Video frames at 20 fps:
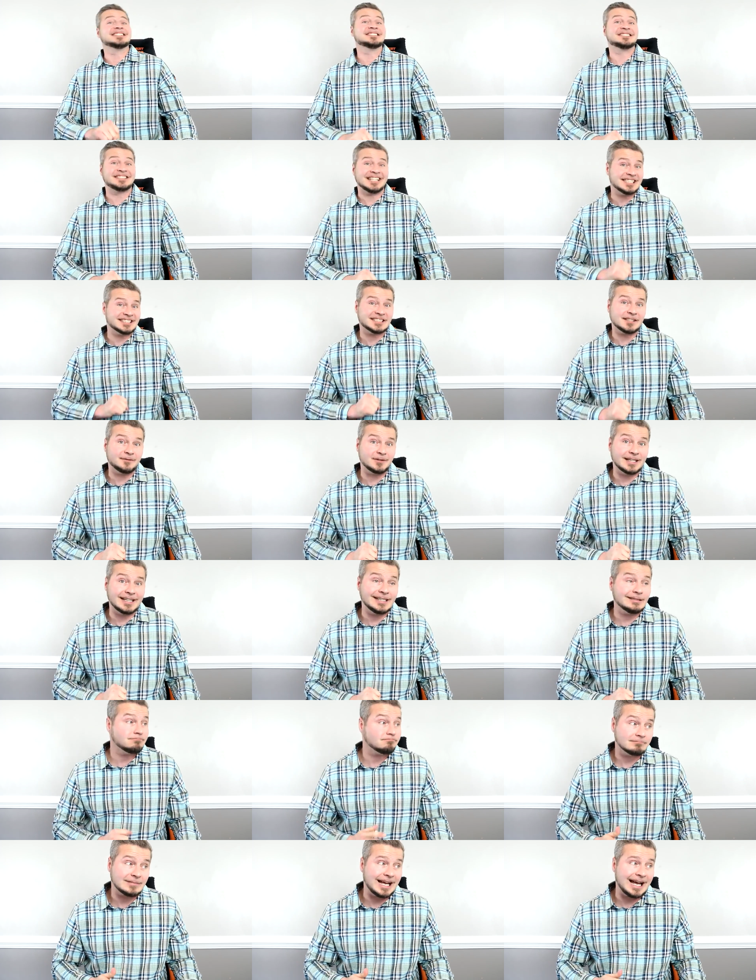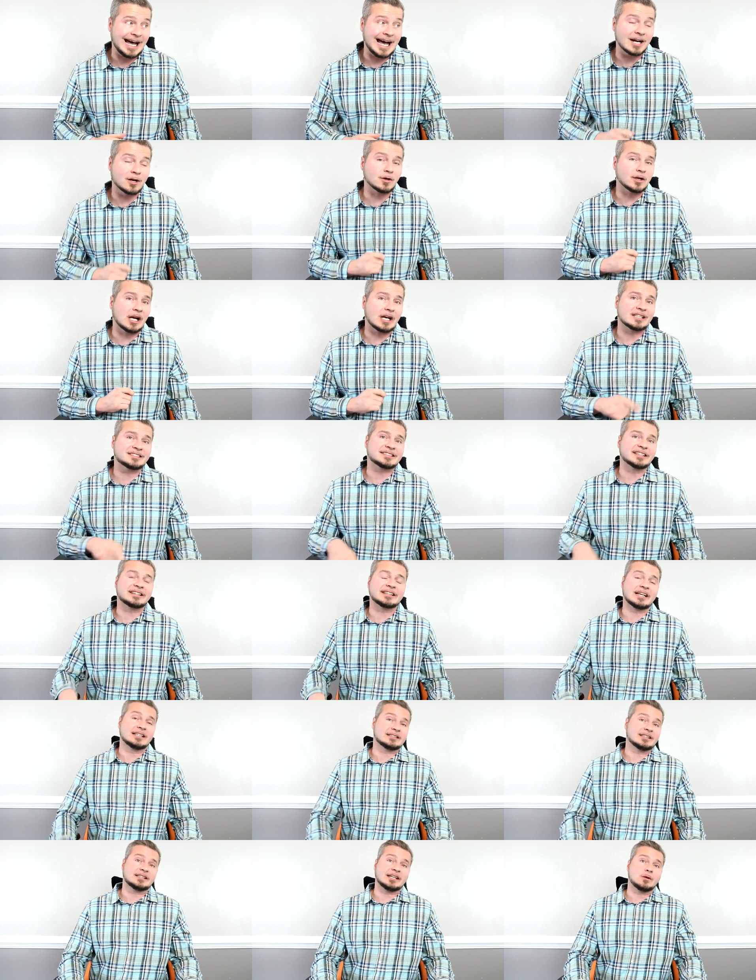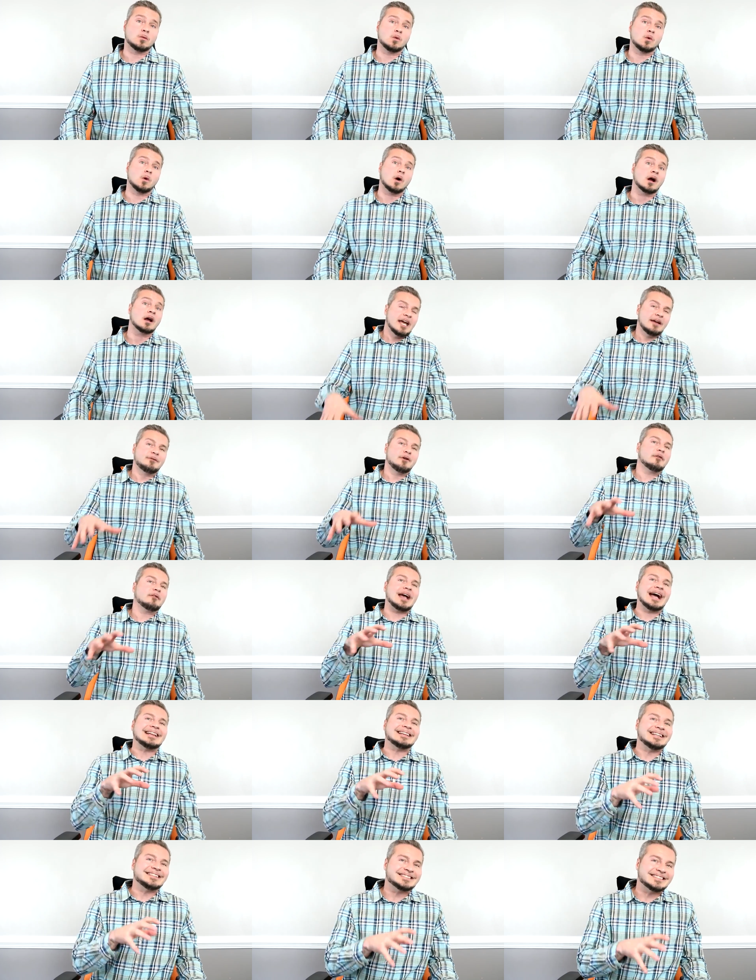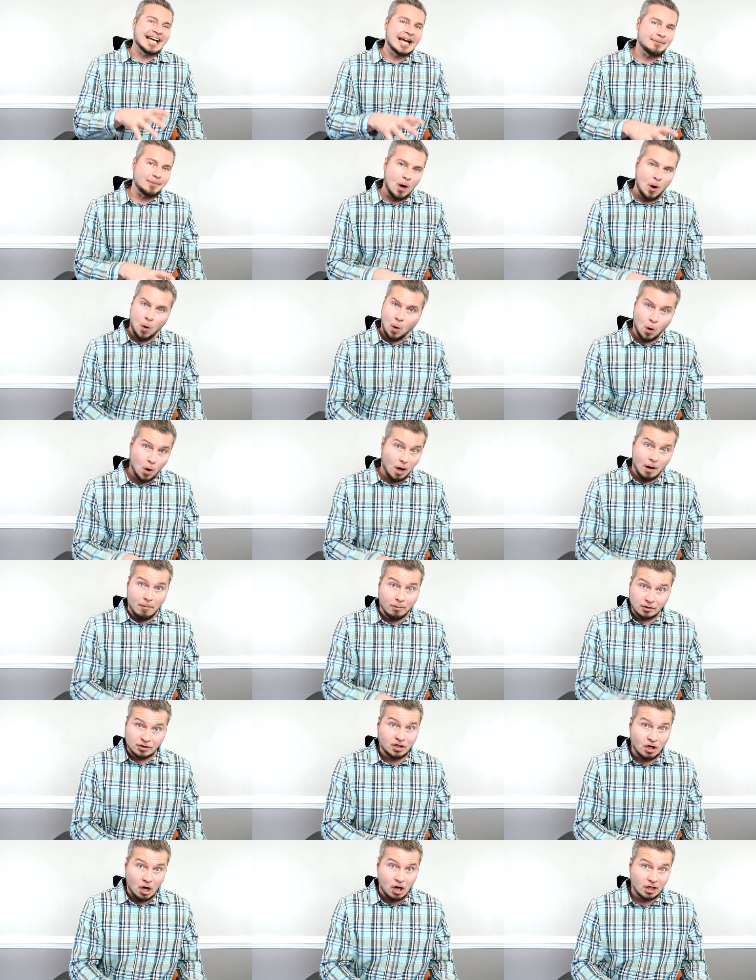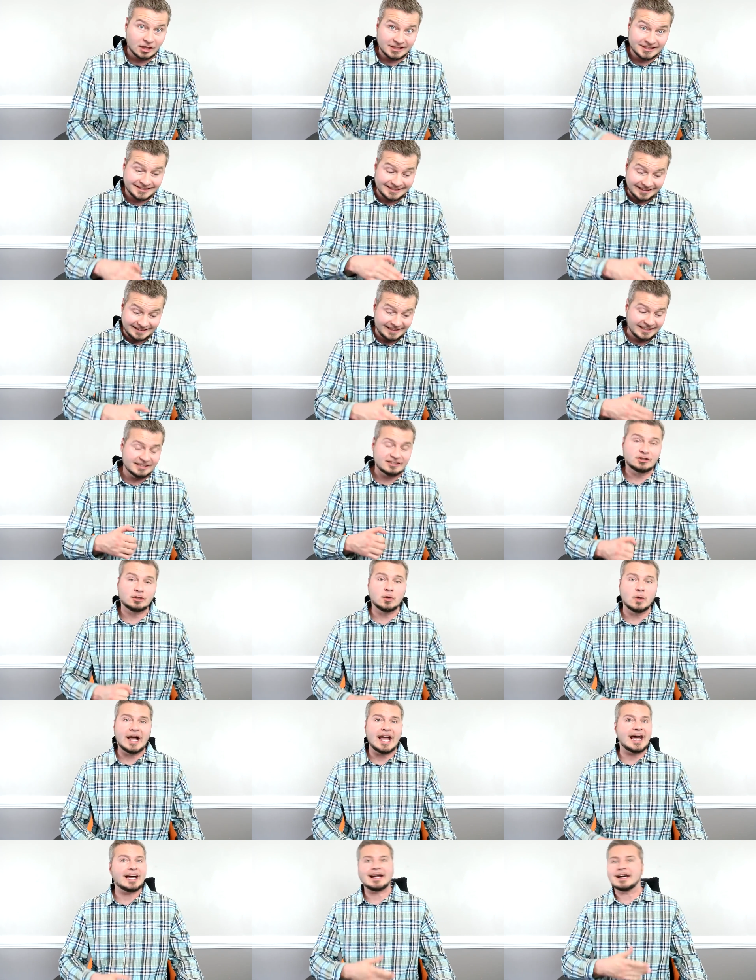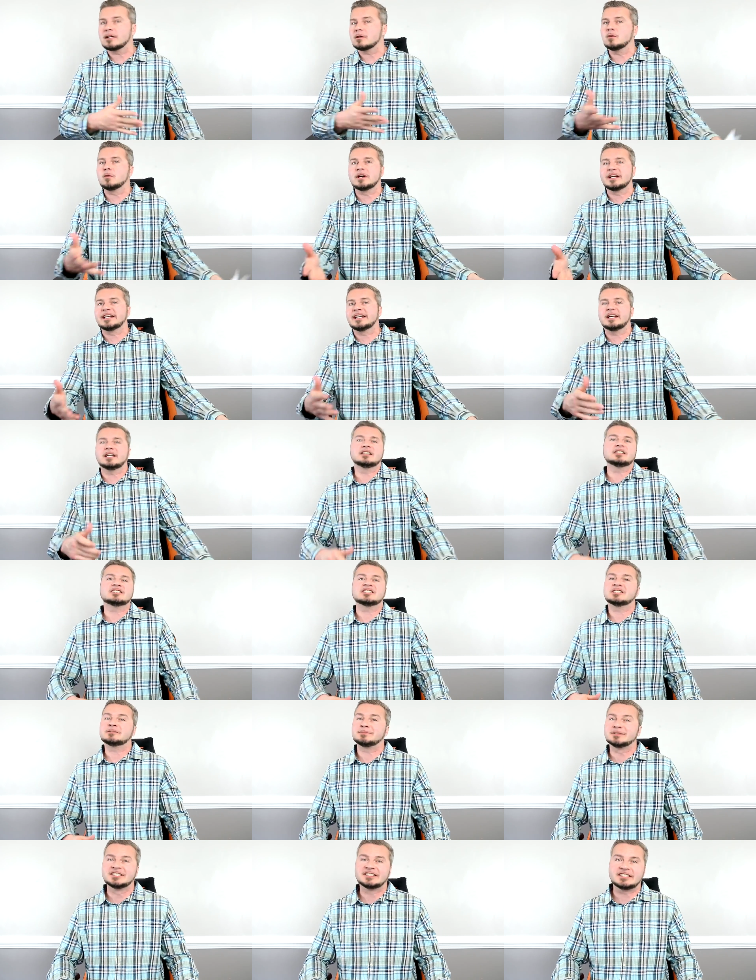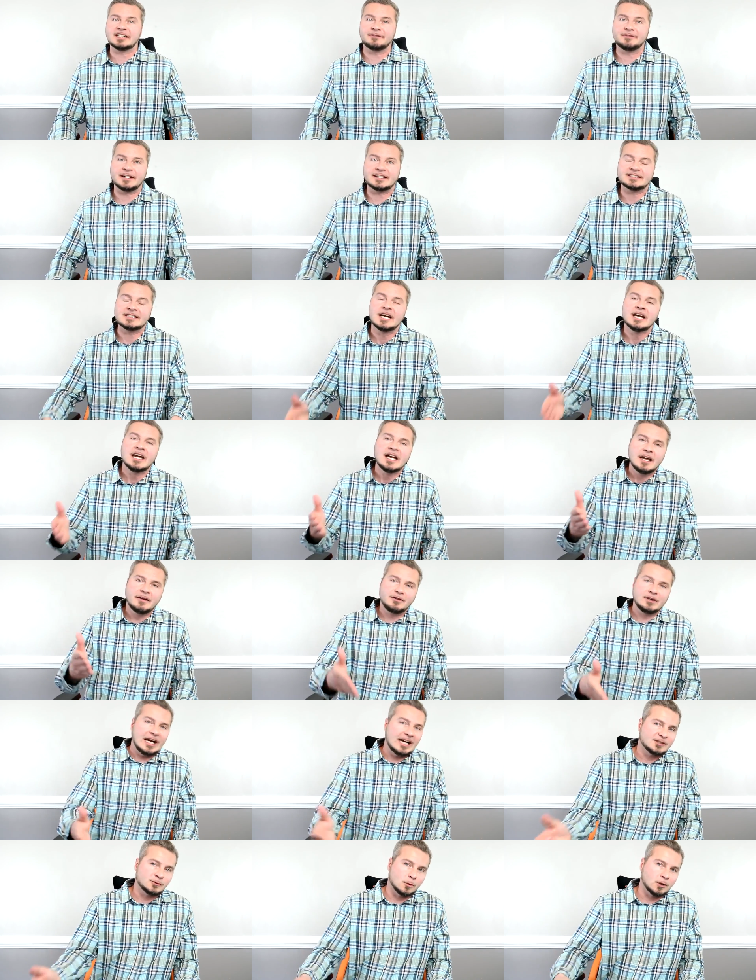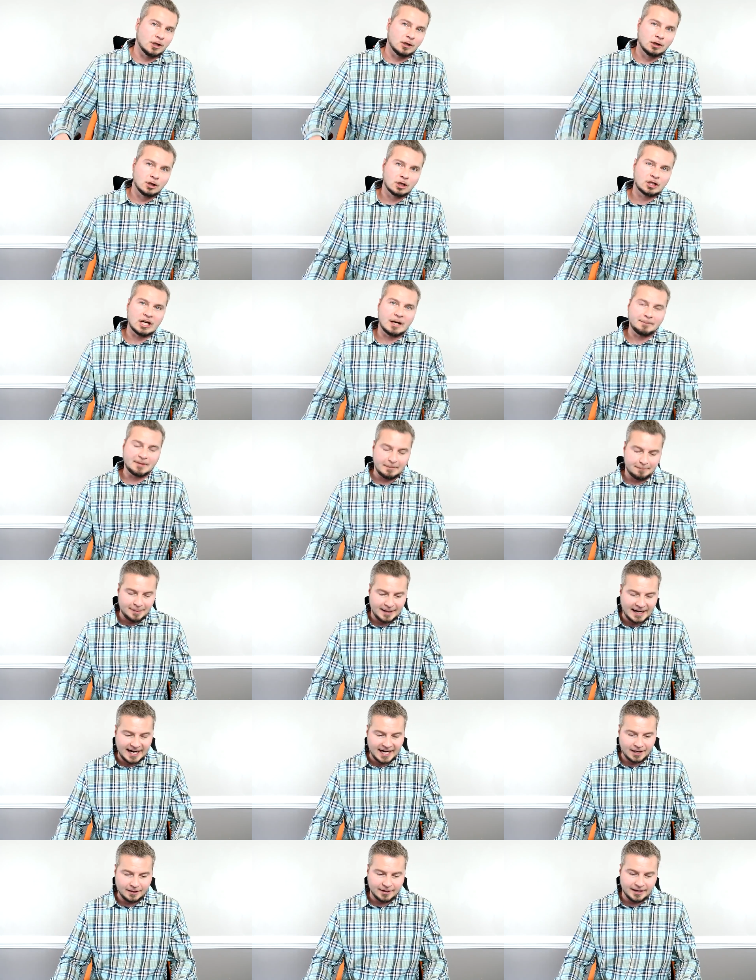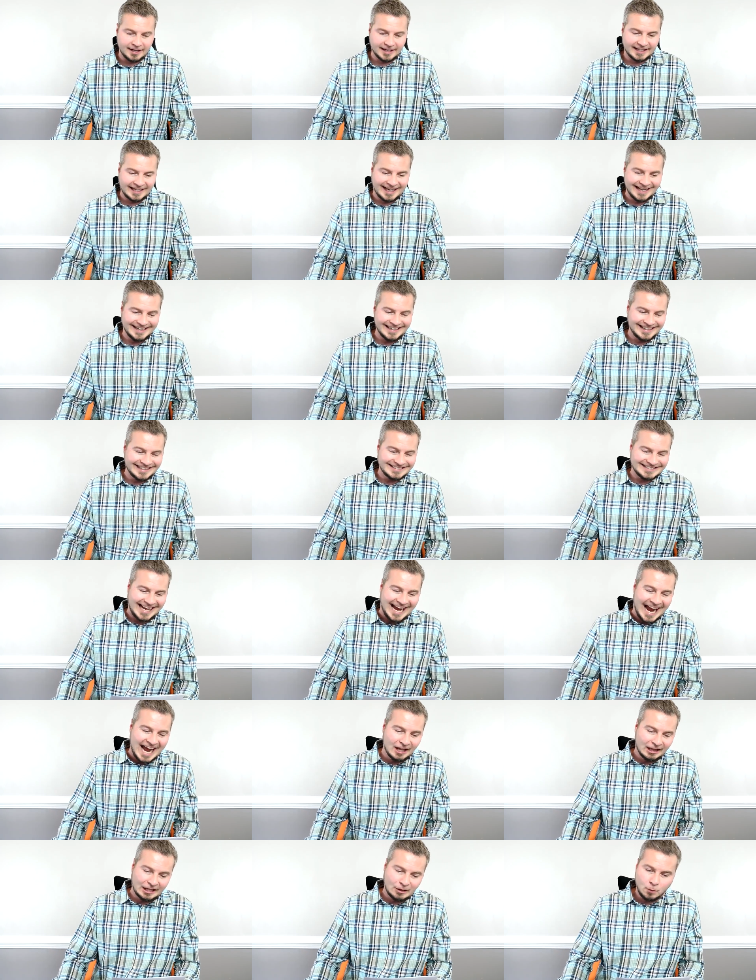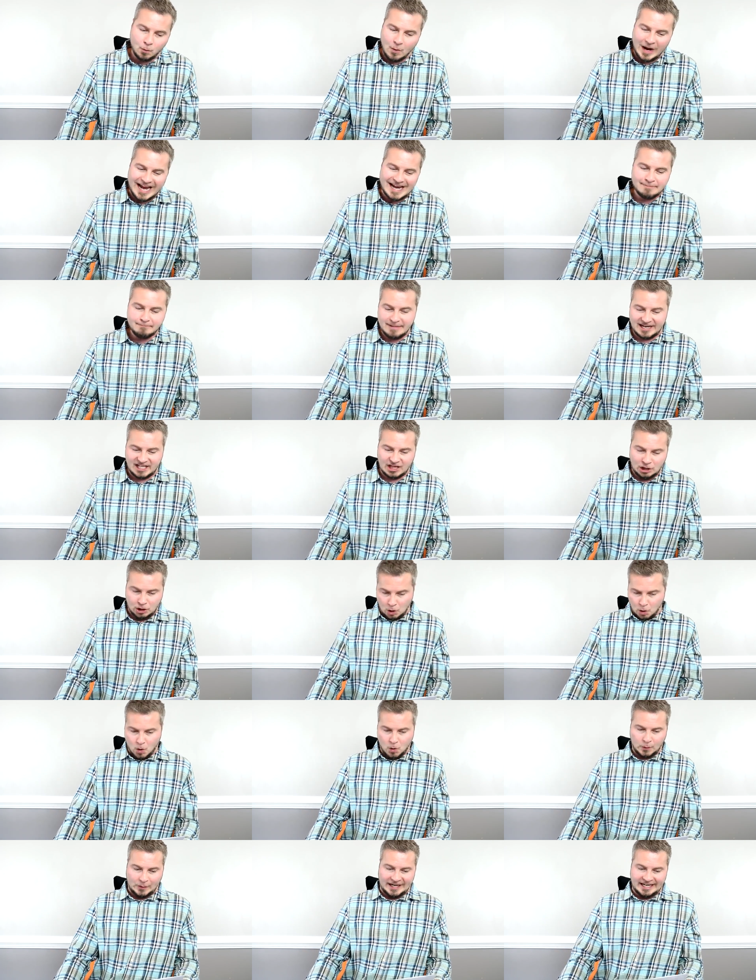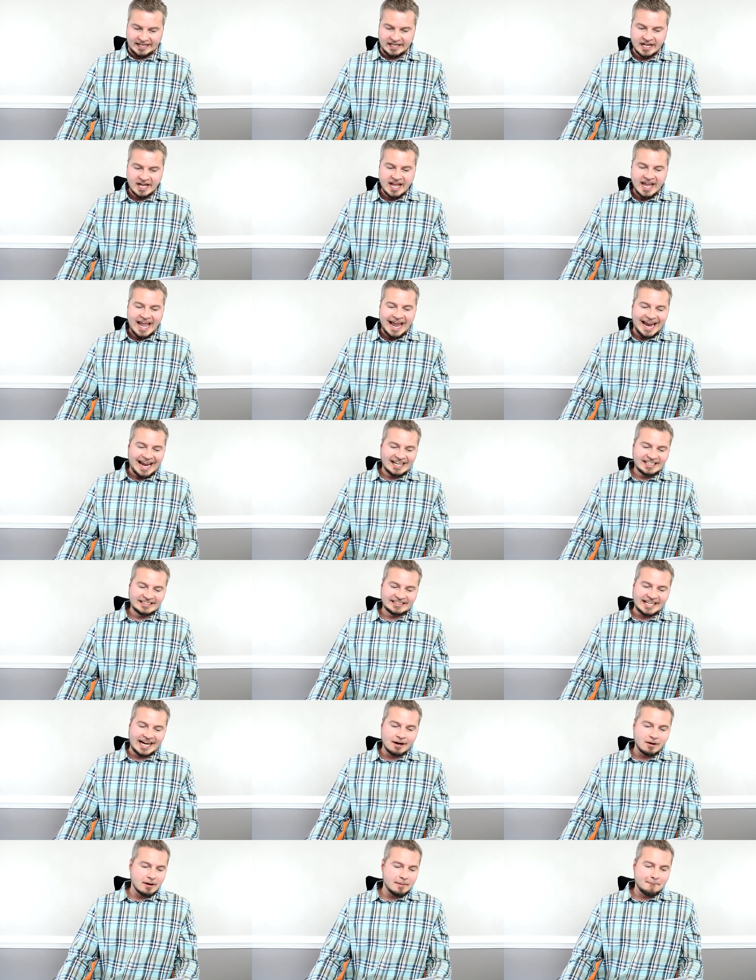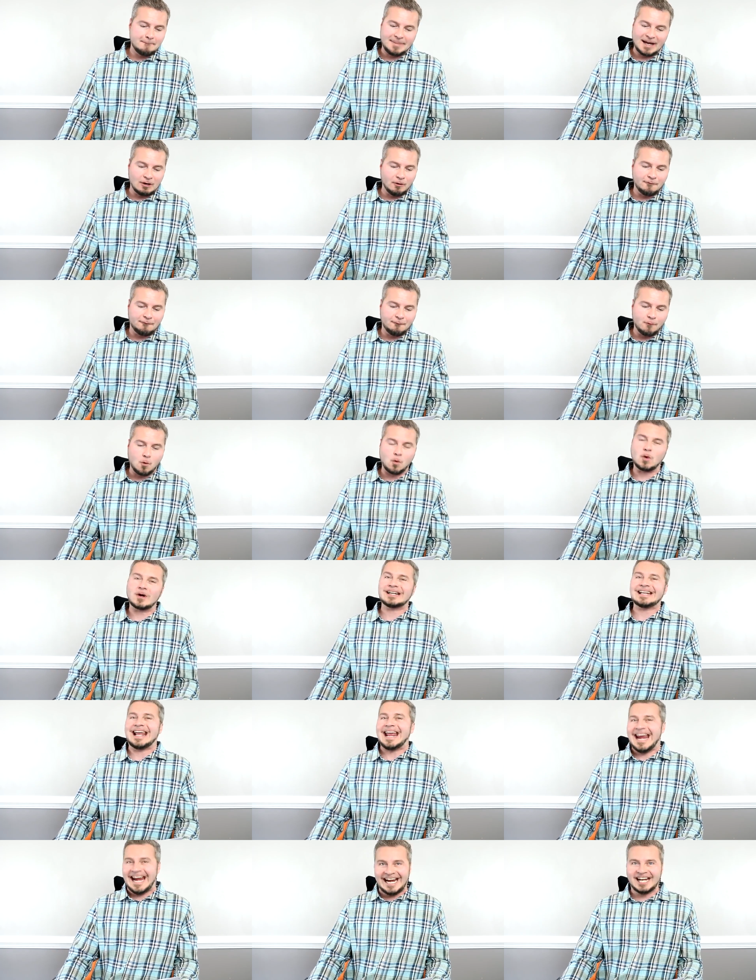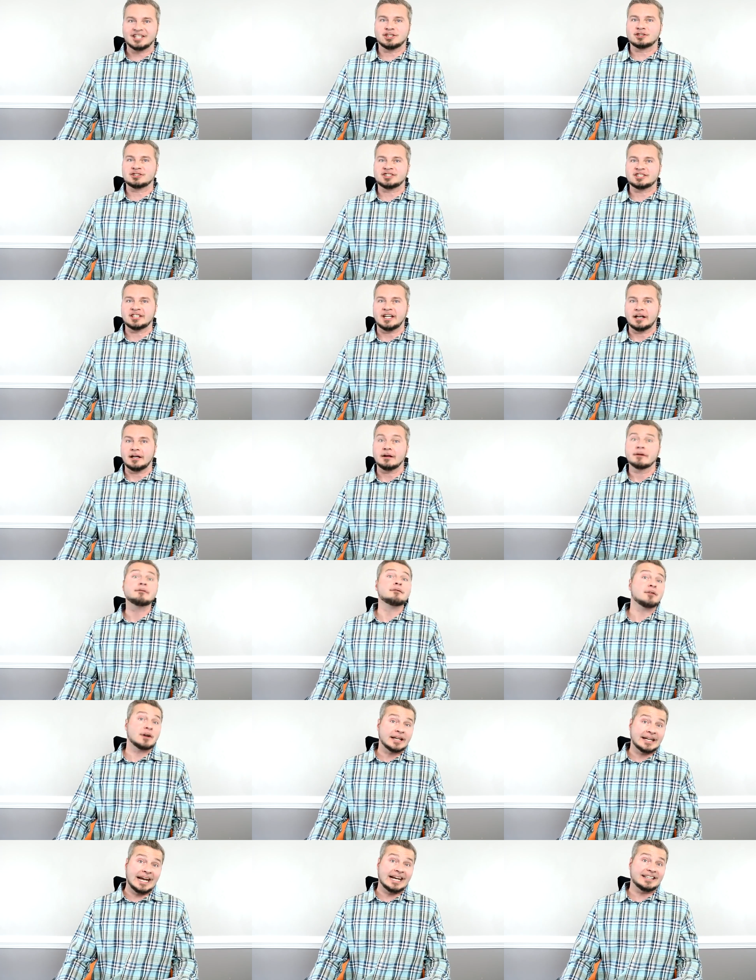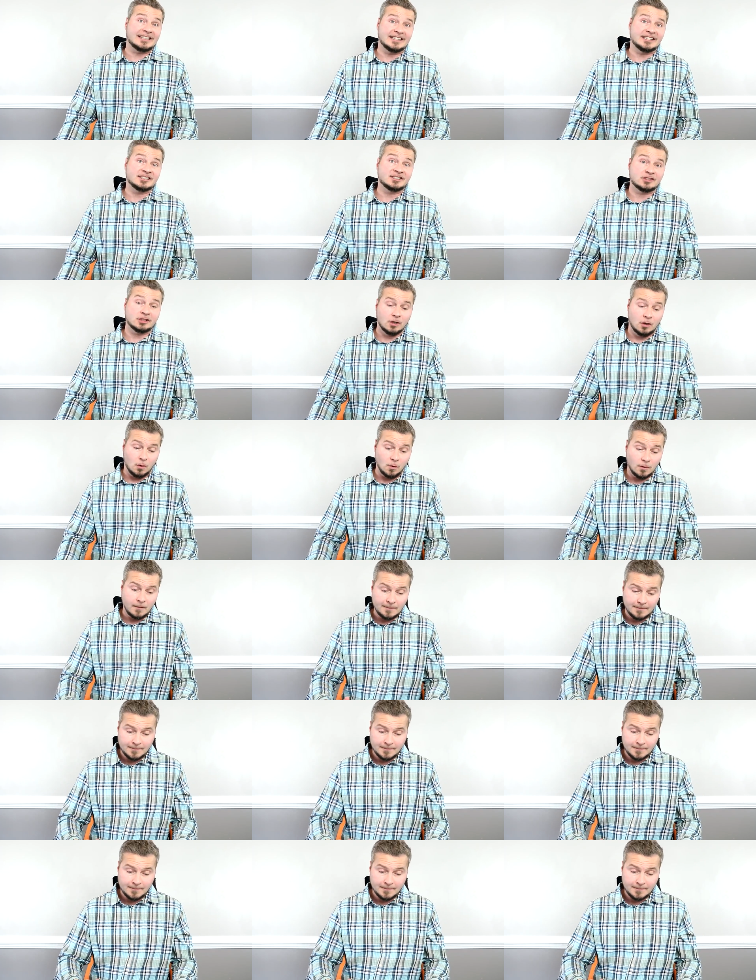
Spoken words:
excessively. I don't honestly think that they were. If you've got these type of horrible charges that these two had, I don't want to get into specifics. If you guys want to look up the pair, again, it's Alan Wayne McLaurin and Darren Benelford Anderson. Forget these two.